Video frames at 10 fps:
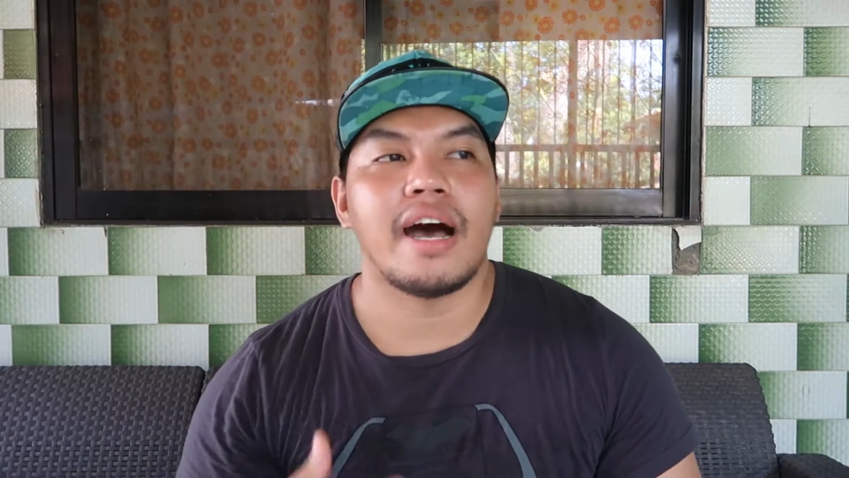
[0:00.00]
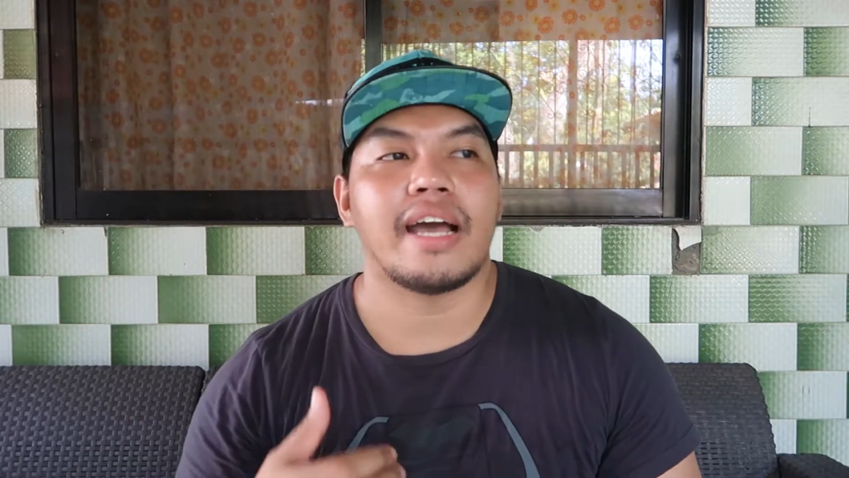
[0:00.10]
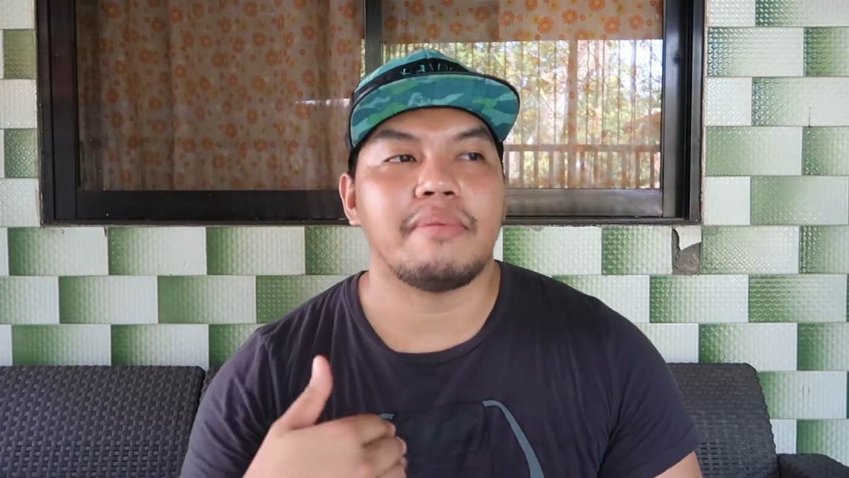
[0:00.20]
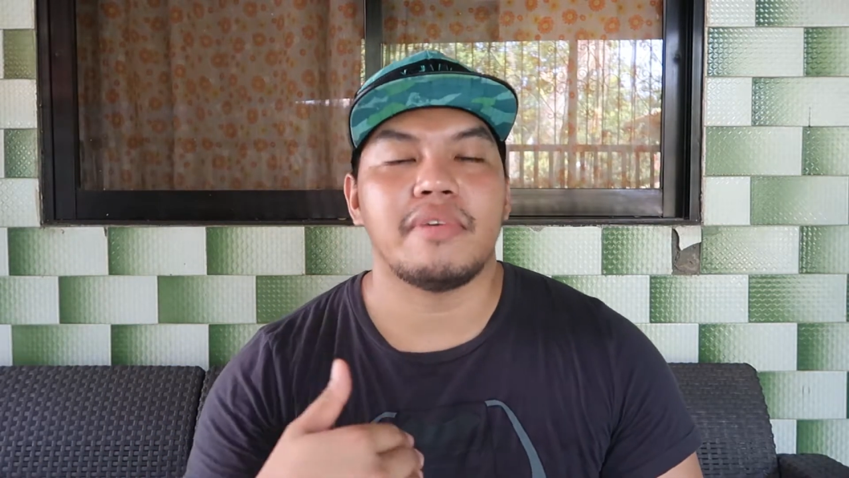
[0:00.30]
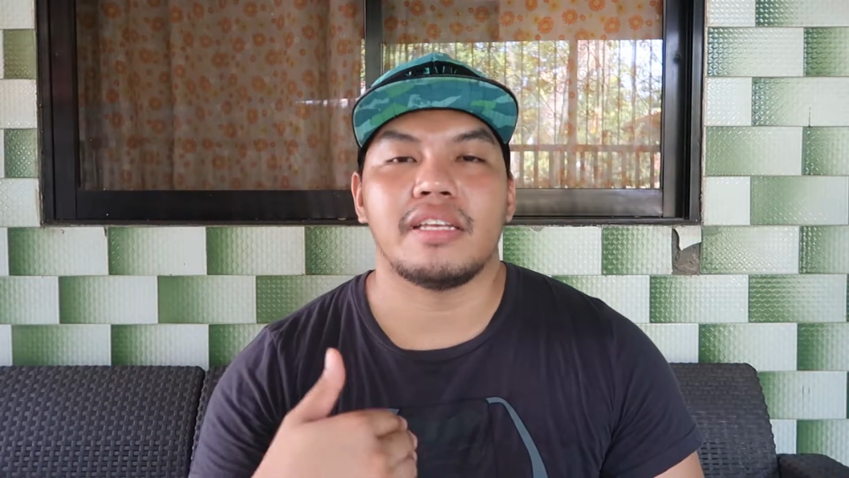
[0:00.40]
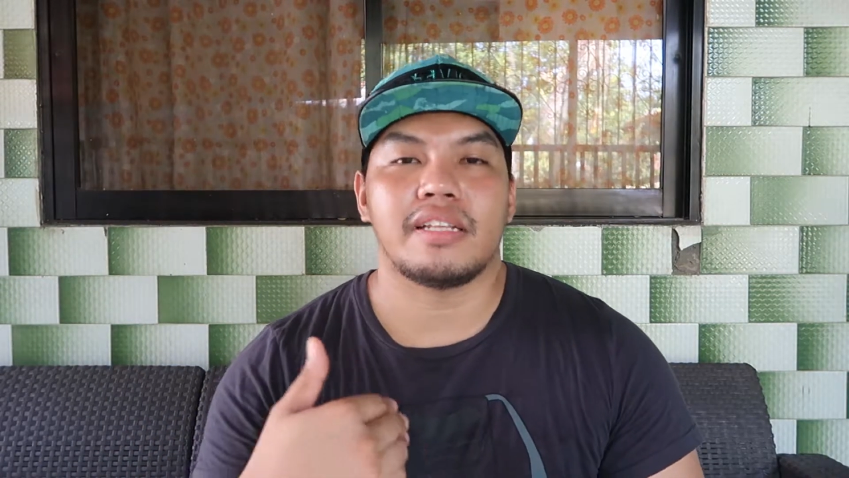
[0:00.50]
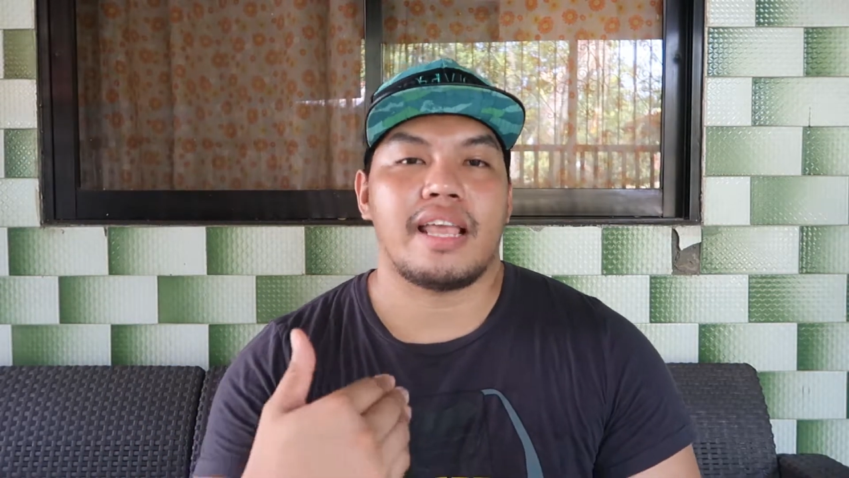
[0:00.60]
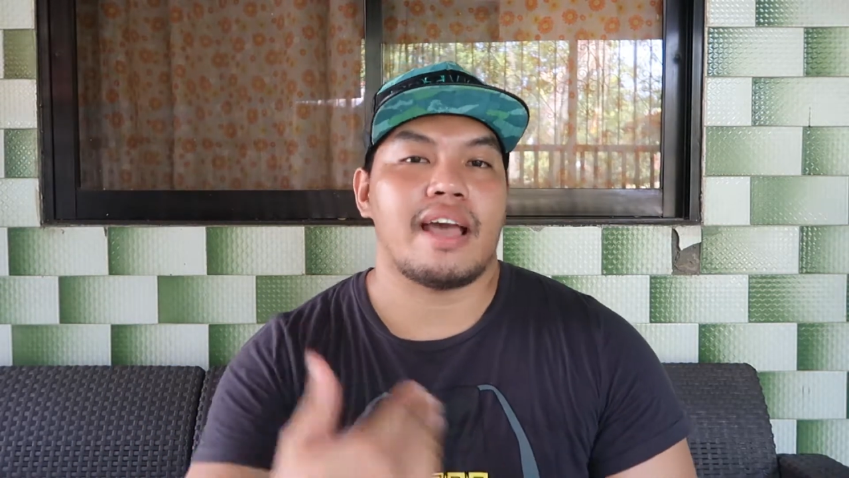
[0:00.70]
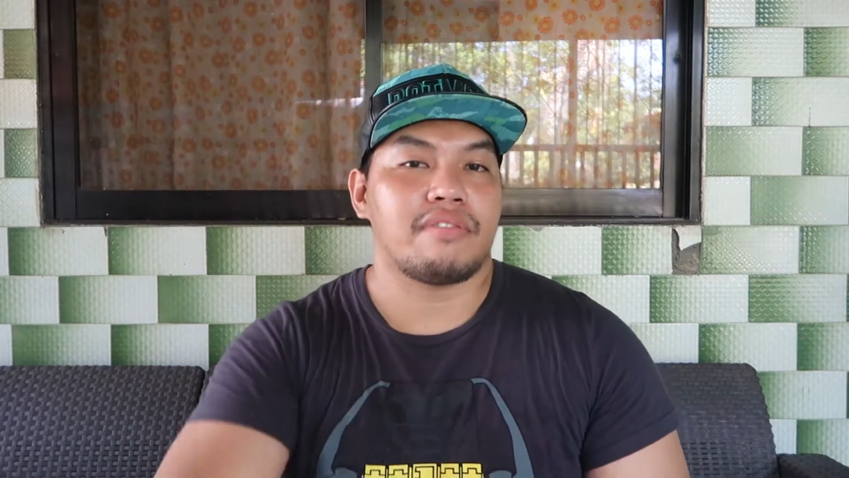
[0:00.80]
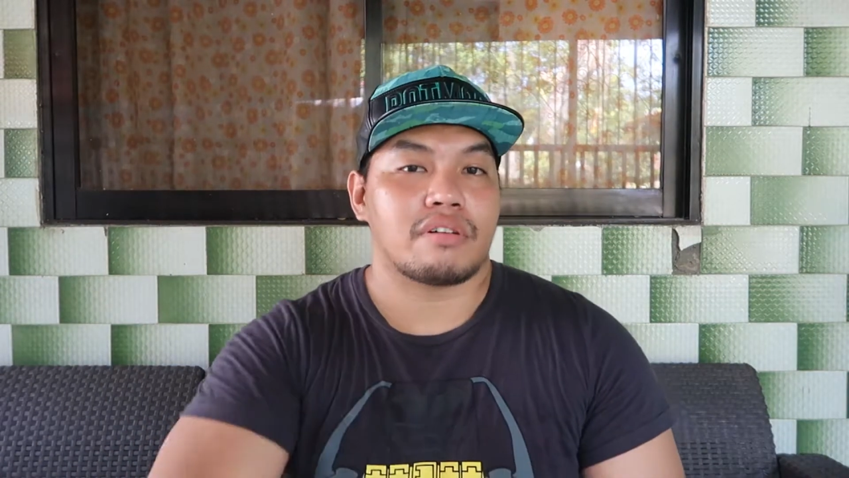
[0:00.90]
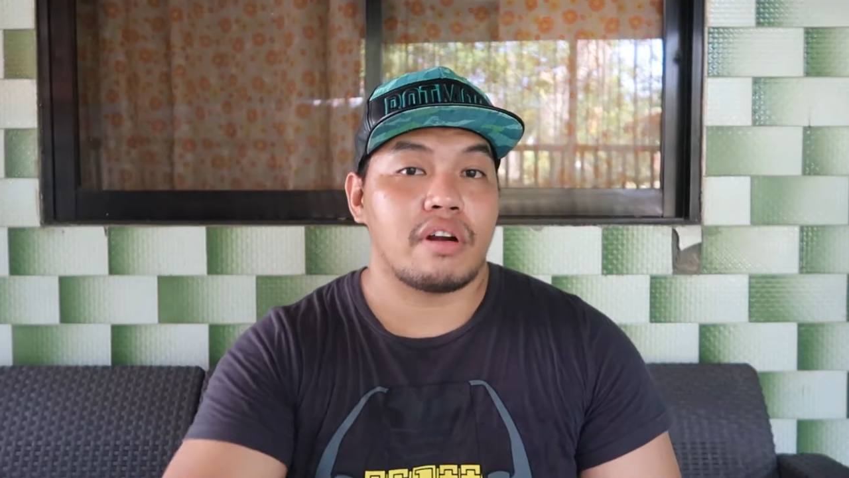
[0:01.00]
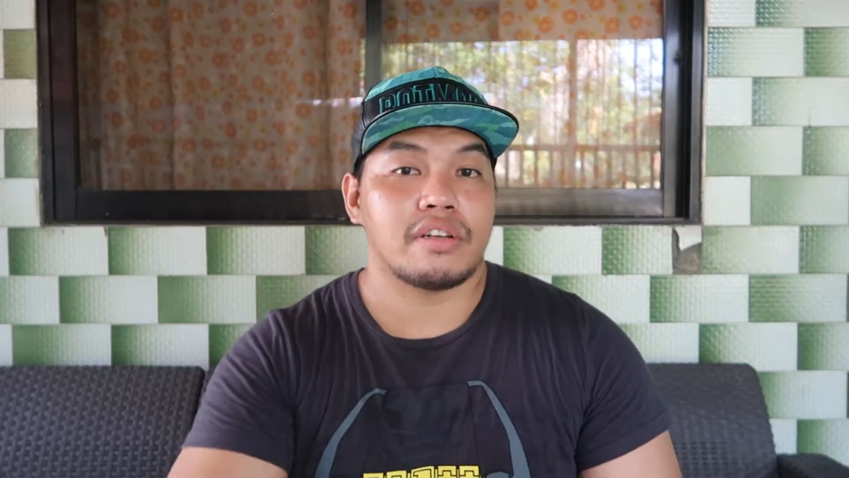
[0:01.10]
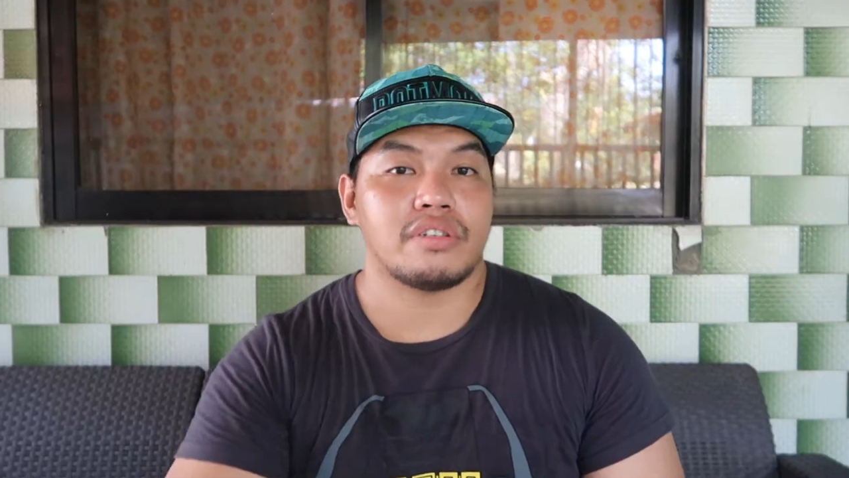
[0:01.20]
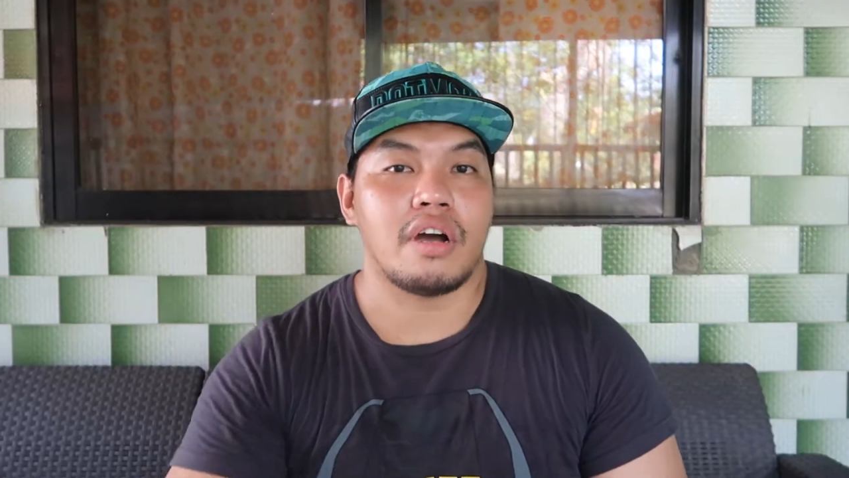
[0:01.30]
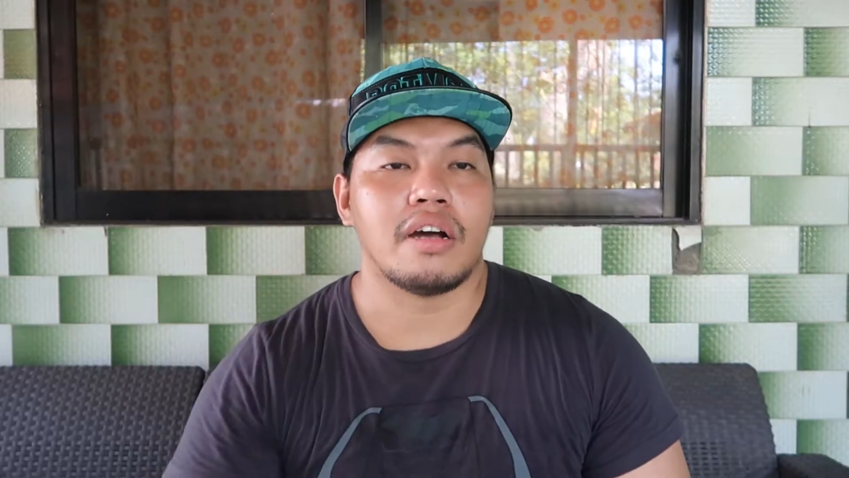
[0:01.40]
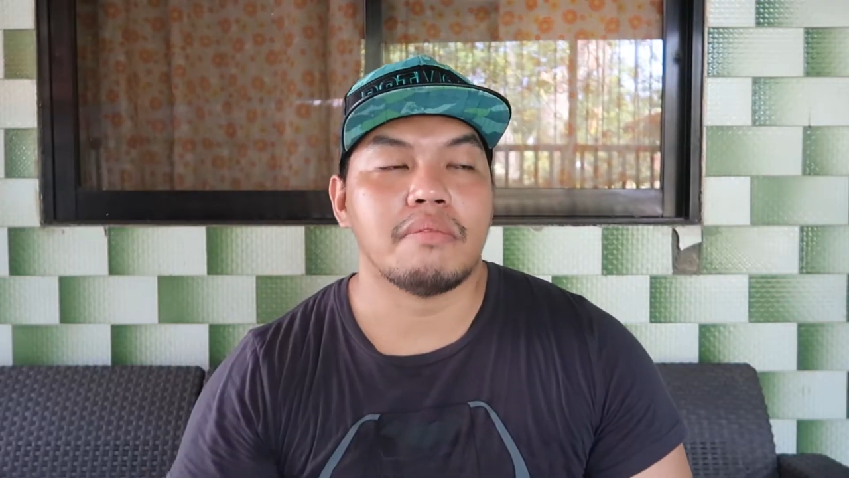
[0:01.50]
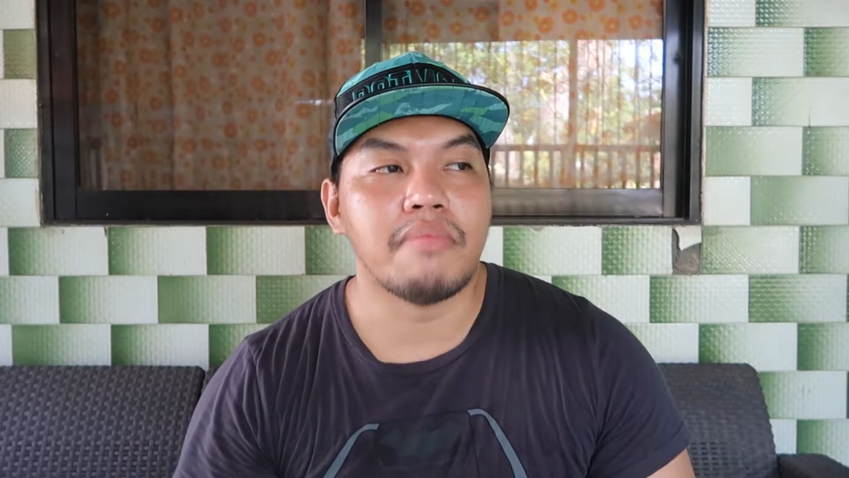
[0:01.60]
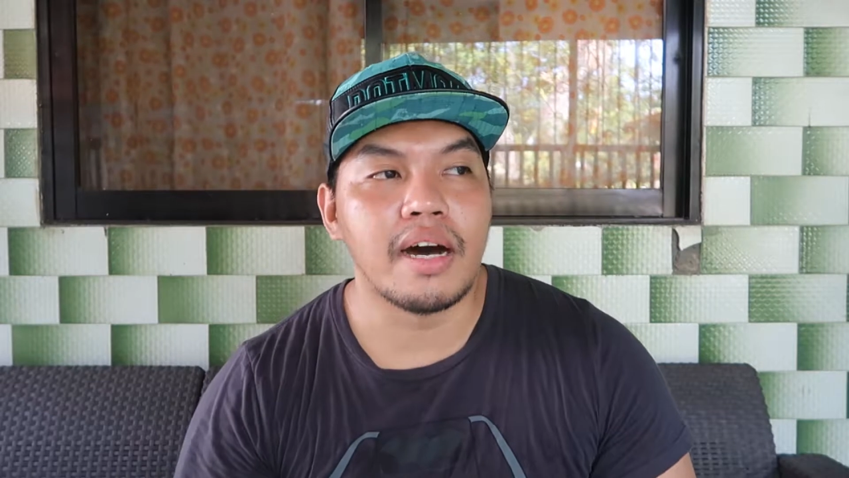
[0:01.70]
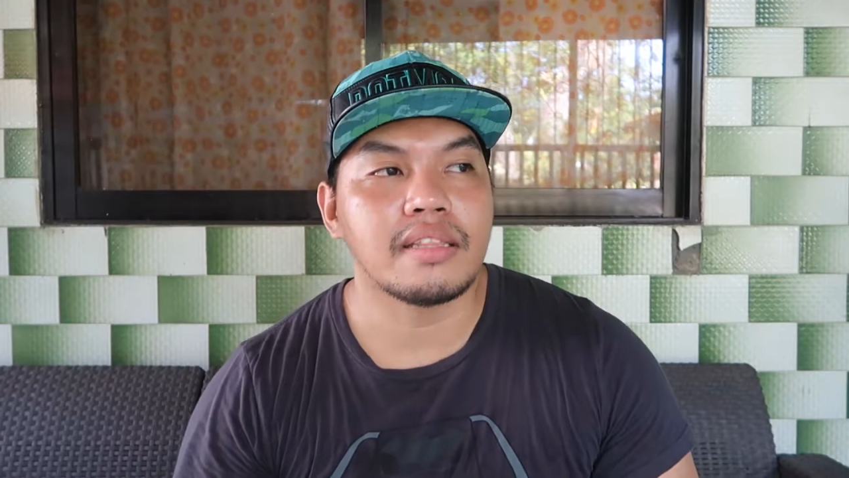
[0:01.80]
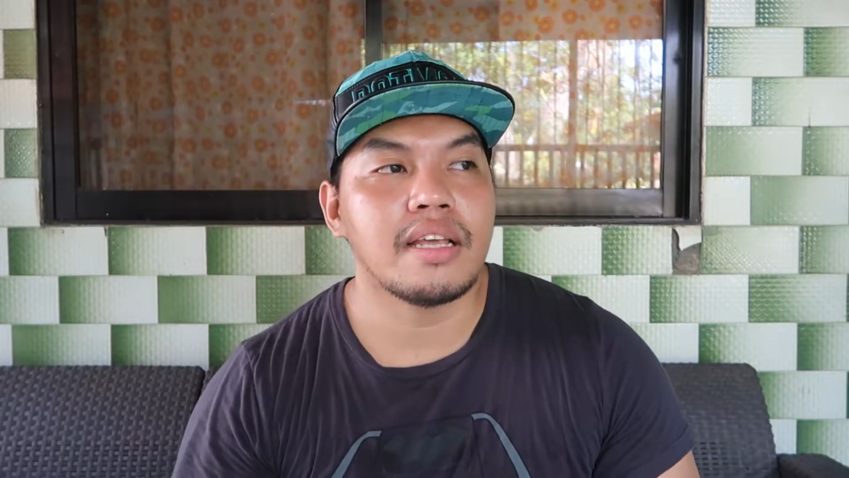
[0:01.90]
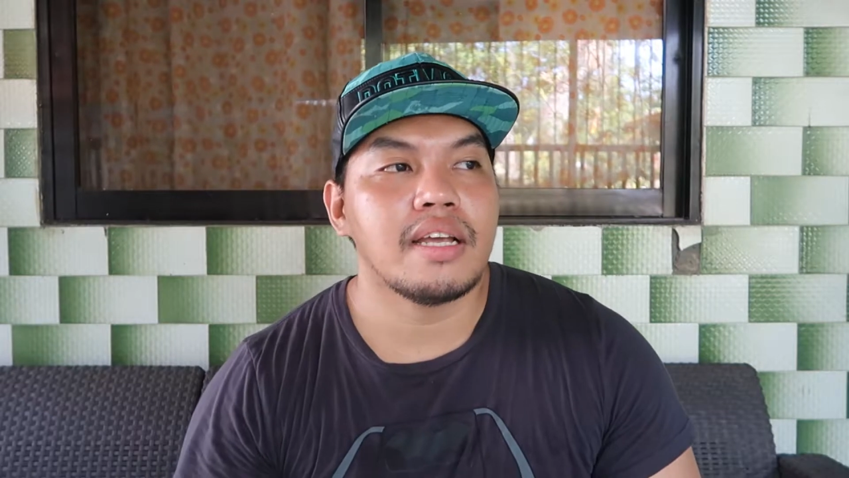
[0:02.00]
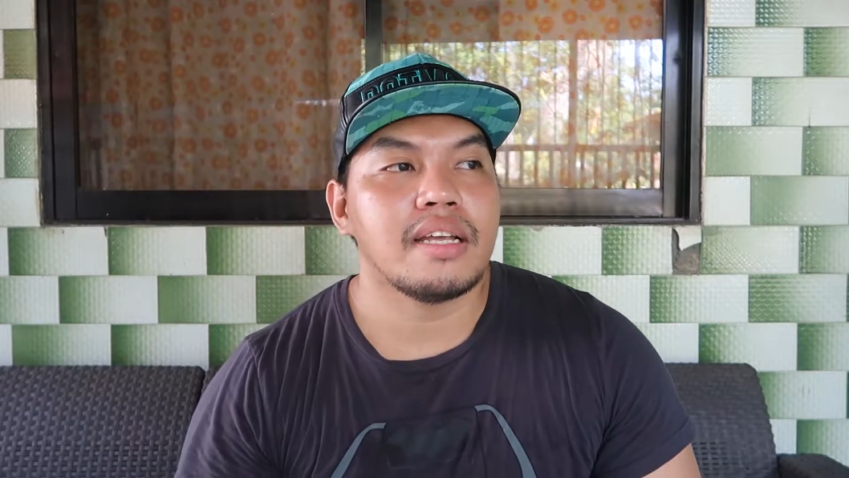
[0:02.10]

I immediately have a crush on, but